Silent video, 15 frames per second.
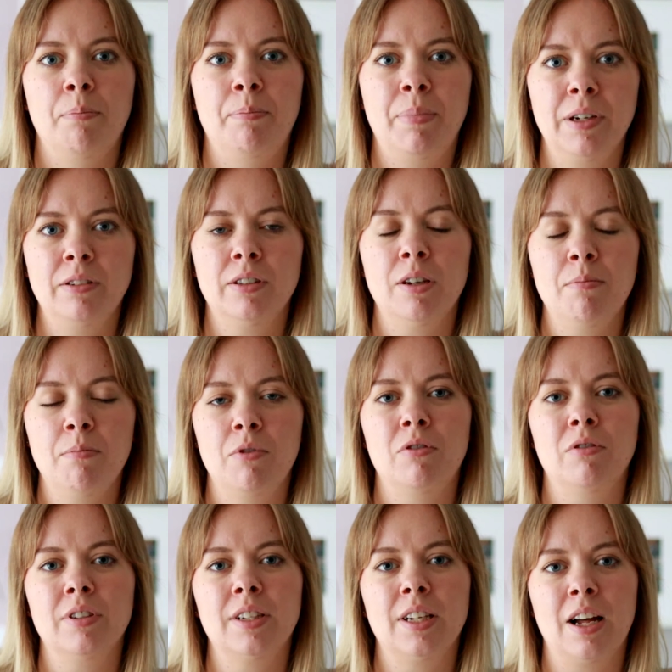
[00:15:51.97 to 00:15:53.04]
building
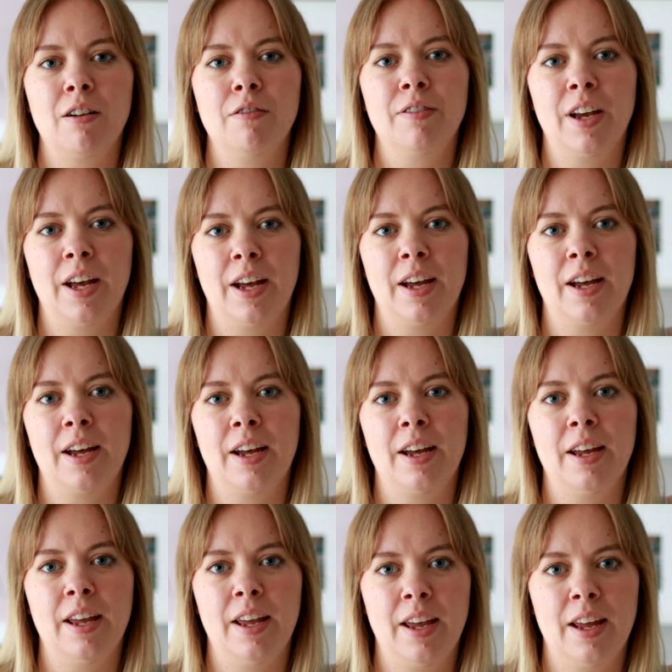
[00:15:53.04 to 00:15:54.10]
more self-care
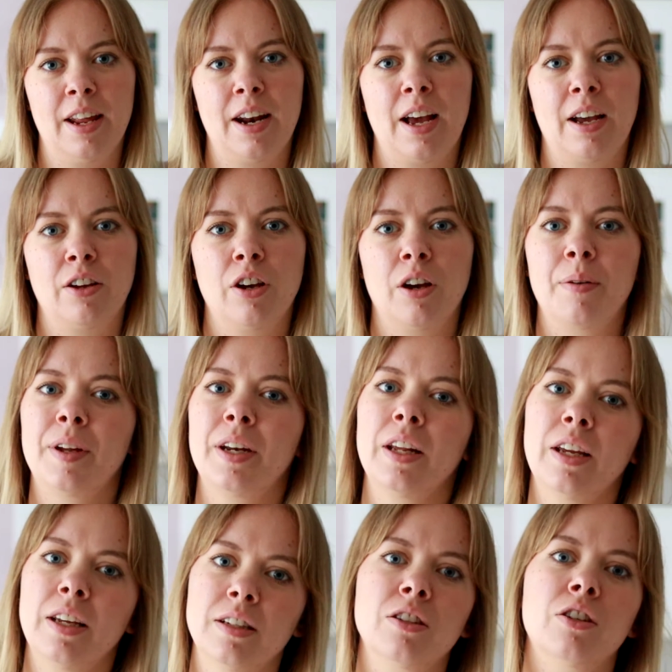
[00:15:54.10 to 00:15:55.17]
in and going
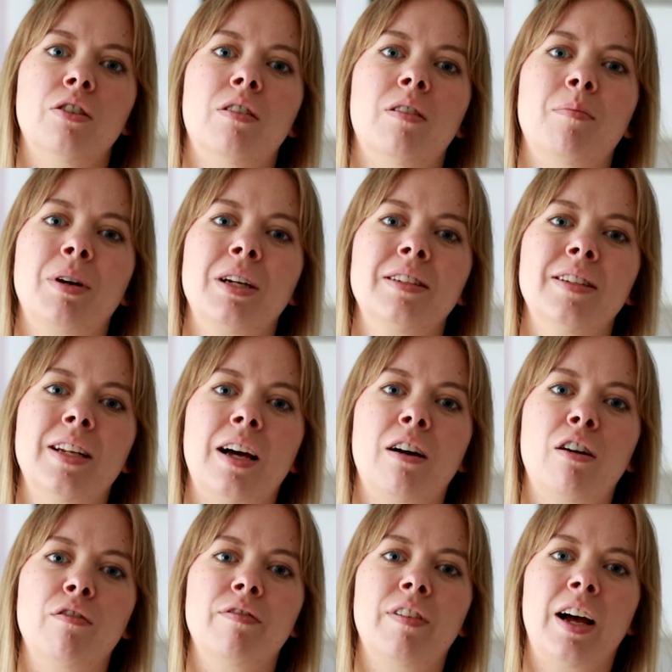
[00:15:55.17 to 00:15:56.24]
easier on
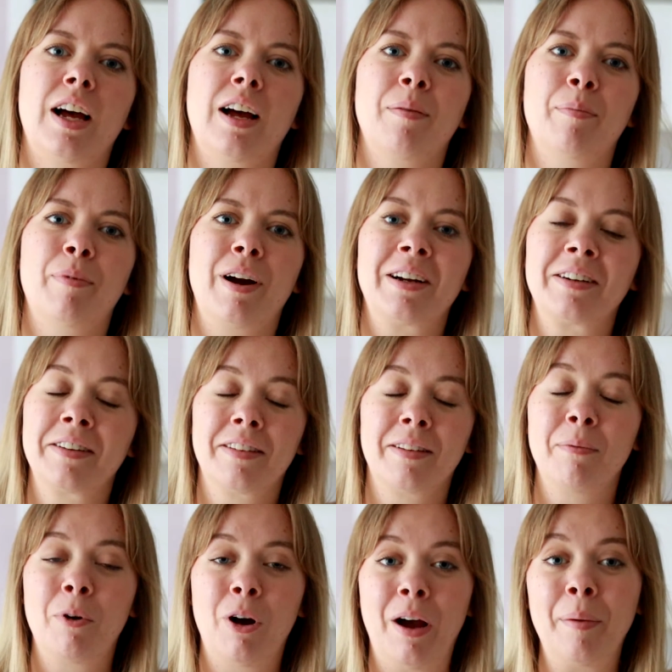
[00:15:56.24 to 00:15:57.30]
myself and
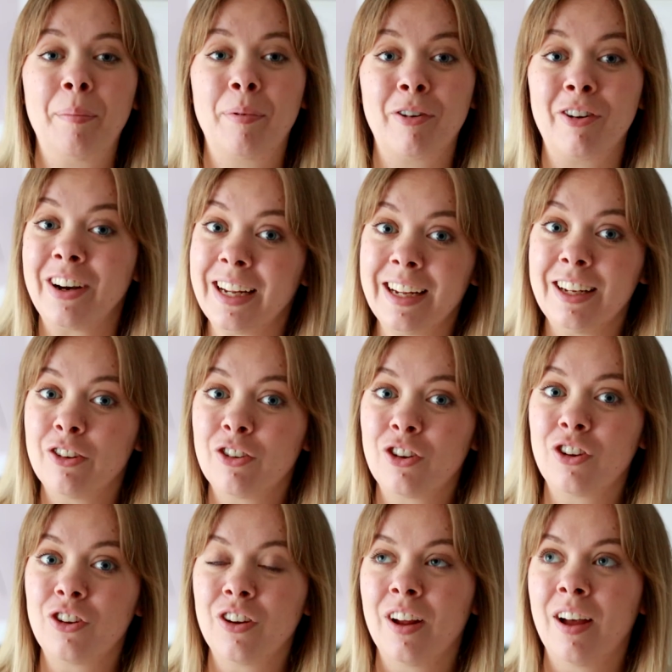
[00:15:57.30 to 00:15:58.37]
practicing what I
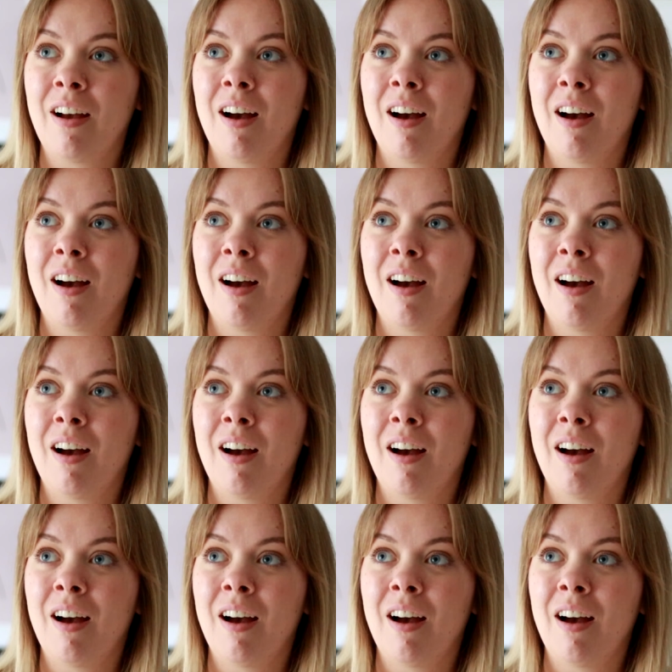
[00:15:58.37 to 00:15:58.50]
preach.